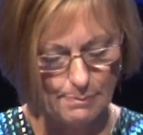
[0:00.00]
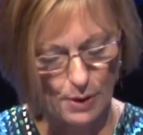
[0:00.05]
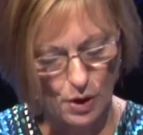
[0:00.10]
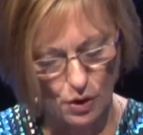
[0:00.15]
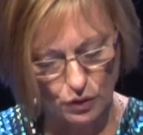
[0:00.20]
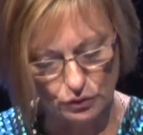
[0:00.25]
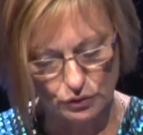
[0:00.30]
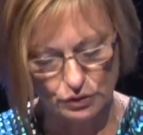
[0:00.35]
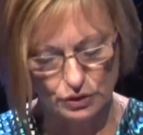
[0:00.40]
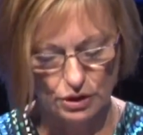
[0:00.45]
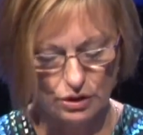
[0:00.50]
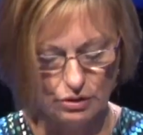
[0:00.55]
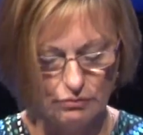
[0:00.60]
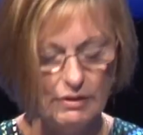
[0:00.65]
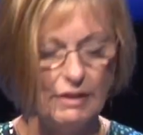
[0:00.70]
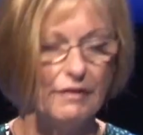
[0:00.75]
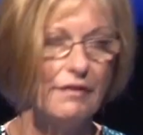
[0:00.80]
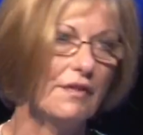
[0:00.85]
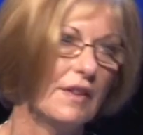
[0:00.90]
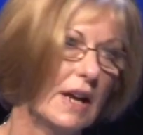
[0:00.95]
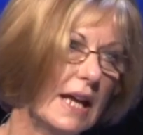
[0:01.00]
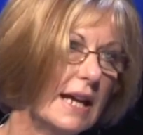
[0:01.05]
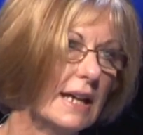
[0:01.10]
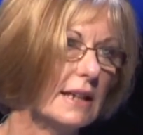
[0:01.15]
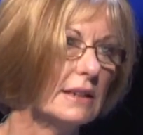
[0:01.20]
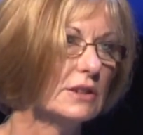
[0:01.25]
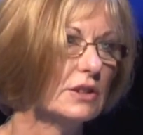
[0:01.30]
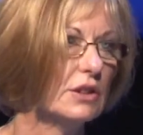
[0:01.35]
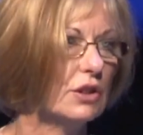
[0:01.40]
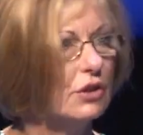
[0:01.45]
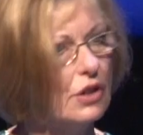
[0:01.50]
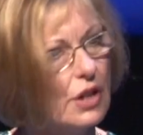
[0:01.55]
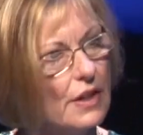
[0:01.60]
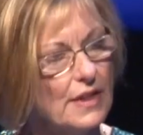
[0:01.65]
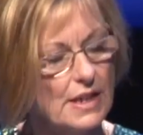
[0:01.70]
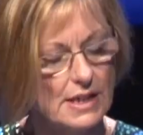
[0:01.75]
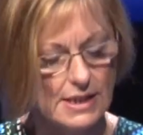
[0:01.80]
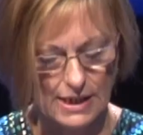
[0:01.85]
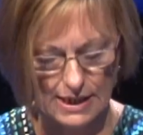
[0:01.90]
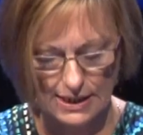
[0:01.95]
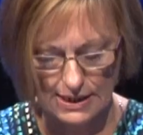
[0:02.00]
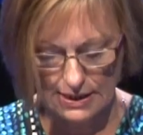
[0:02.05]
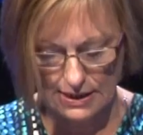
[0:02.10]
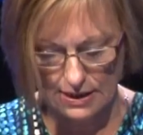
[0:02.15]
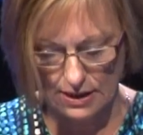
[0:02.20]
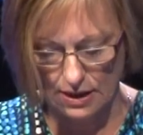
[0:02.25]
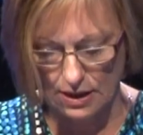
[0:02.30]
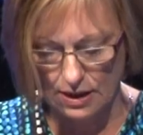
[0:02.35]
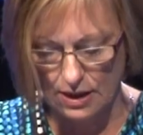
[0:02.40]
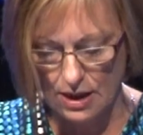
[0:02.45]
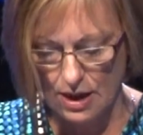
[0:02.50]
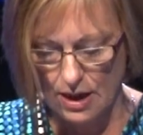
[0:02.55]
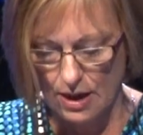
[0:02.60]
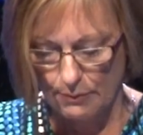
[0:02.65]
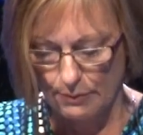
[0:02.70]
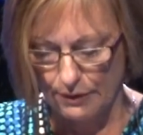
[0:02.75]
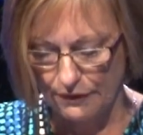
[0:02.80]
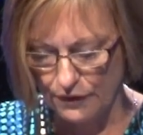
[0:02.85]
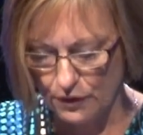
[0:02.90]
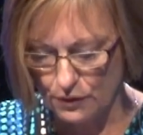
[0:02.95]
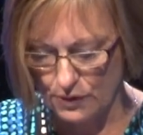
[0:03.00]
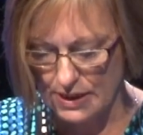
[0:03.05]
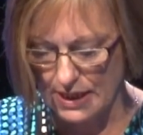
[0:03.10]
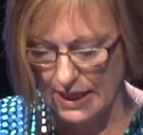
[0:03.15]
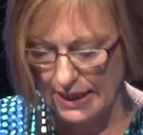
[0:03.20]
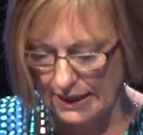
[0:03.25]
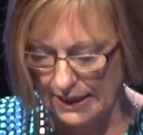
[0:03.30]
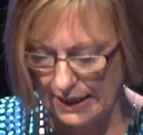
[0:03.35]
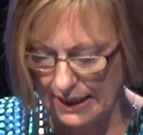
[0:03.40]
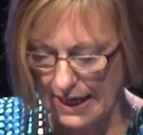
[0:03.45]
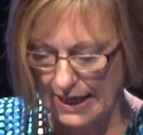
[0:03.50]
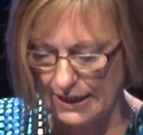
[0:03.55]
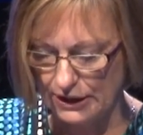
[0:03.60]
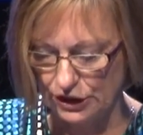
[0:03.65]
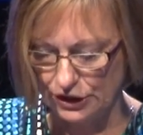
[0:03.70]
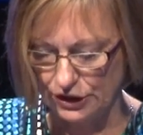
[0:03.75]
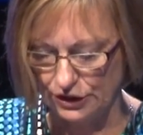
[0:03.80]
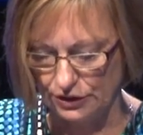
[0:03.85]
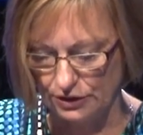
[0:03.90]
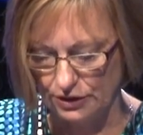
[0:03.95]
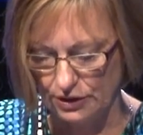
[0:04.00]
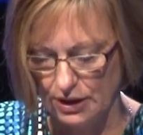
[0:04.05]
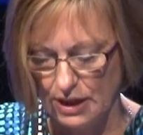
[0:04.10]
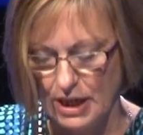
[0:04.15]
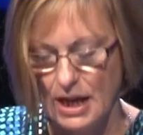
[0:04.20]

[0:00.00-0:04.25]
ponder, reflect, look at the data before taking action.